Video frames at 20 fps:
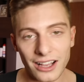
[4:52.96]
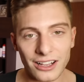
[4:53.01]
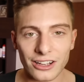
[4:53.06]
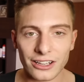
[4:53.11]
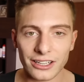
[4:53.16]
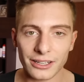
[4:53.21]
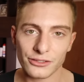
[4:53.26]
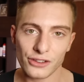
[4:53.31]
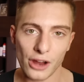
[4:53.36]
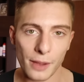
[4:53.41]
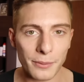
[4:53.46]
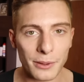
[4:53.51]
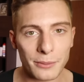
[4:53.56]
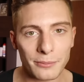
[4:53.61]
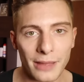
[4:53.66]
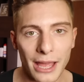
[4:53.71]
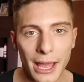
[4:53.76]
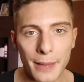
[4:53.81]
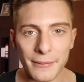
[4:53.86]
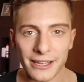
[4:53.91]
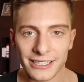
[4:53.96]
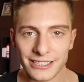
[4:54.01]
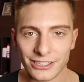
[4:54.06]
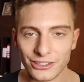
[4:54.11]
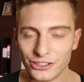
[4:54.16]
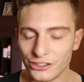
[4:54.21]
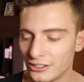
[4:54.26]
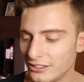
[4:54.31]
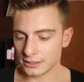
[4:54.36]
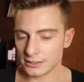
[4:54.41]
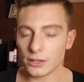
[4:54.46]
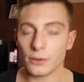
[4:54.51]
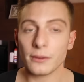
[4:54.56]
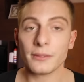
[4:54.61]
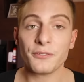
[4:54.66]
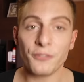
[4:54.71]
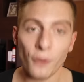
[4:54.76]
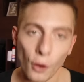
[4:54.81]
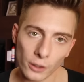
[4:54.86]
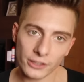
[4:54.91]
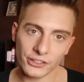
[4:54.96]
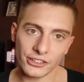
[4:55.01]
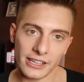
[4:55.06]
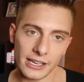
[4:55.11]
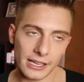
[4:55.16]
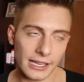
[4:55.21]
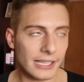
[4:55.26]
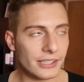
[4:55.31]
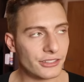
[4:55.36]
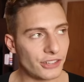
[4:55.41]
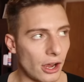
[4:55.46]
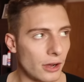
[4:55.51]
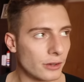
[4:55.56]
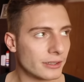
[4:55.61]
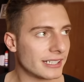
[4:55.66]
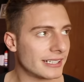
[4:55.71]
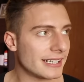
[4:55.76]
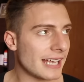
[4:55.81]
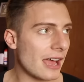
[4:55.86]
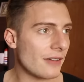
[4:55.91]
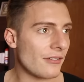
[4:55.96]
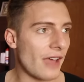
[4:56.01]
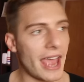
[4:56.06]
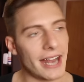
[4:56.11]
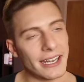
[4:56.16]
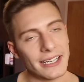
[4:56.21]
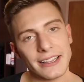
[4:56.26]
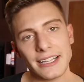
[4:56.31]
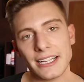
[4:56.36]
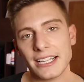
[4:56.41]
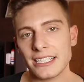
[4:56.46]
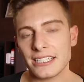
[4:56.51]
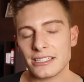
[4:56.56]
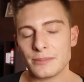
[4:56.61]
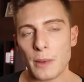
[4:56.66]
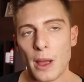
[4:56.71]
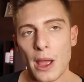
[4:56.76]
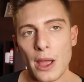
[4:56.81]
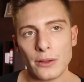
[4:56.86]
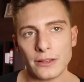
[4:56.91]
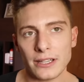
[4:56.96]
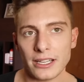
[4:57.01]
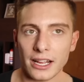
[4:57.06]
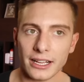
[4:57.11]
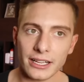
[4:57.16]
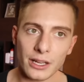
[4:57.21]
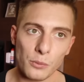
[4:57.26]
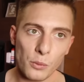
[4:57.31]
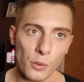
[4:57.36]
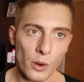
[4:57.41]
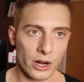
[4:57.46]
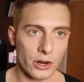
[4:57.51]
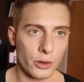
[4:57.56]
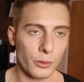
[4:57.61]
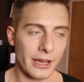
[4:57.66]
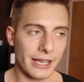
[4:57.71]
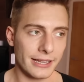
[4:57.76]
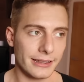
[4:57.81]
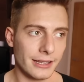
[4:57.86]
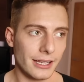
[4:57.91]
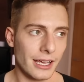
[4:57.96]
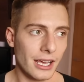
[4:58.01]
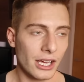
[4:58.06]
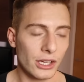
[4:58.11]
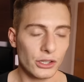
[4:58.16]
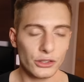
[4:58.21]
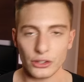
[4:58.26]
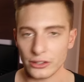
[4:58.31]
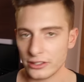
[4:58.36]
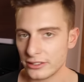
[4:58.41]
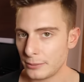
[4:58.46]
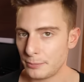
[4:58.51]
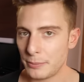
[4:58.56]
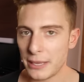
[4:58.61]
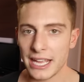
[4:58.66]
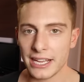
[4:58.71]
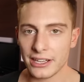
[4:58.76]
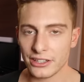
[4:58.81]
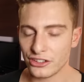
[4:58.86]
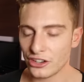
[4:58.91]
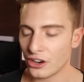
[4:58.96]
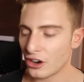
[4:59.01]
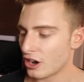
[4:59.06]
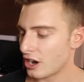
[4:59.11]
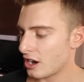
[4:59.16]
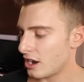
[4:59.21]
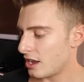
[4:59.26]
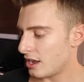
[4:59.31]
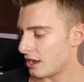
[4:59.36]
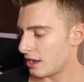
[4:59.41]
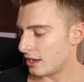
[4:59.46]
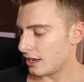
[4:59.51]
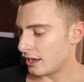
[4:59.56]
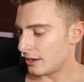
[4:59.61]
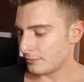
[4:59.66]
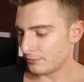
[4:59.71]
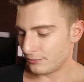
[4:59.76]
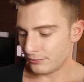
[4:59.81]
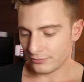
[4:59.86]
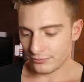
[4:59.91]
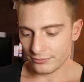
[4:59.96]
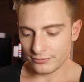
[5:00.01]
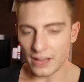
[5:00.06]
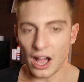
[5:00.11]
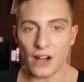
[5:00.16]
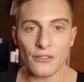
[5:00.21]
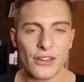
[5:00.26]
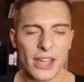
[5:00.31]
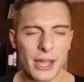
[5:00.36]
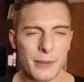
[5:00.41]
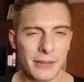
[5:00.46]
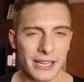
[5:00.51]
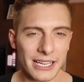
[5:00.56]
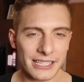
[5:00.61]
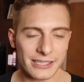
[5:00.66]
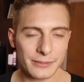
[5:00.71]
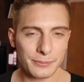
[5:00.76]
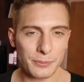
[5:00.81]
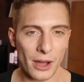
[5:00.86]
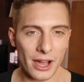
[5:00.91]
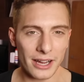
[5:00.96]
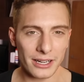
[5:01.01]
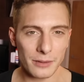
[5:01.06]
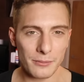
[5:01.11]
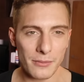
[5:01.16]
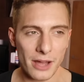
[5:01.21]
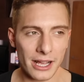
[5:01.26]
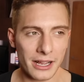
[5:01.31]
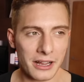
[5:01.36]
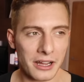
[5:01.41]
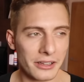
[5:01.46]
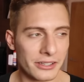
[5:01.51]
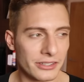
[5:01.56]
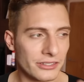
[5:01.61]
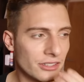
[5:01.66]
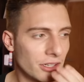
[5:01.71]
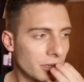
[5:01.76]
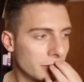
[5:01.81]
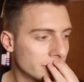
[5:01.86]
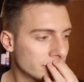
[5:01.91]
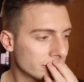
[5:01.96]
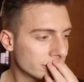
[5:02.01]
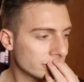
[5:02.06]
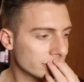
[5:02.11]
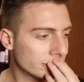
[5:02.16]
I'm gonna drop him a message. So unfortunately, Joe didn't have anything in his bio that I can work with, just a picture. of him in a Spider-Man costume.